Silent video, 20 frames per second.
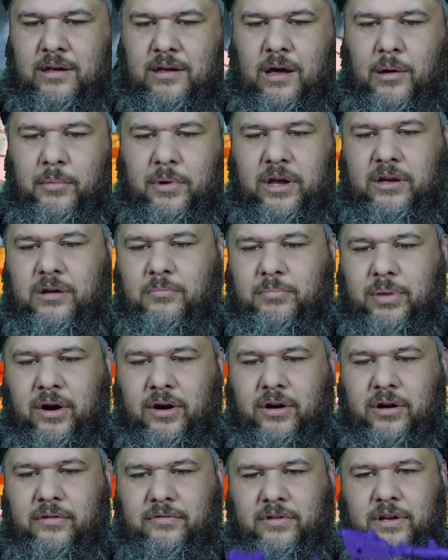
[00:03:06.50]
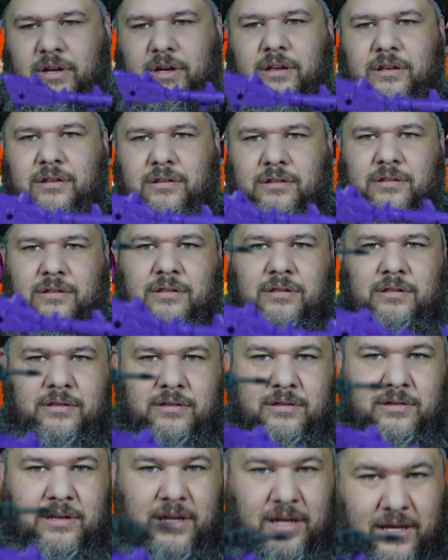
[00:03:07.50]
I mean, comparatively,
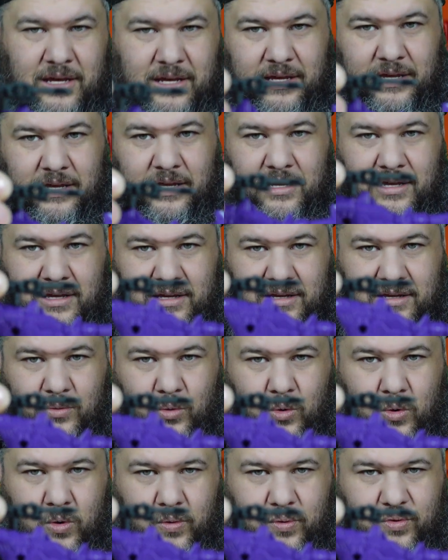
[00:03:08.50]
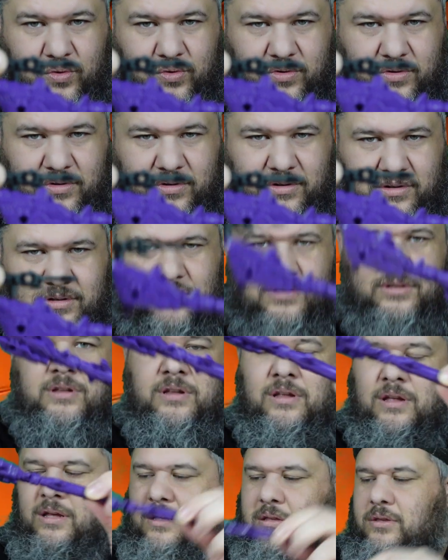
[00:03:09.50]
whew,
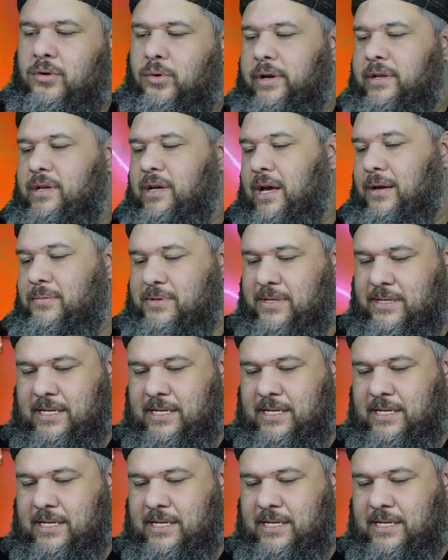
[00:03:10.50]
3 times the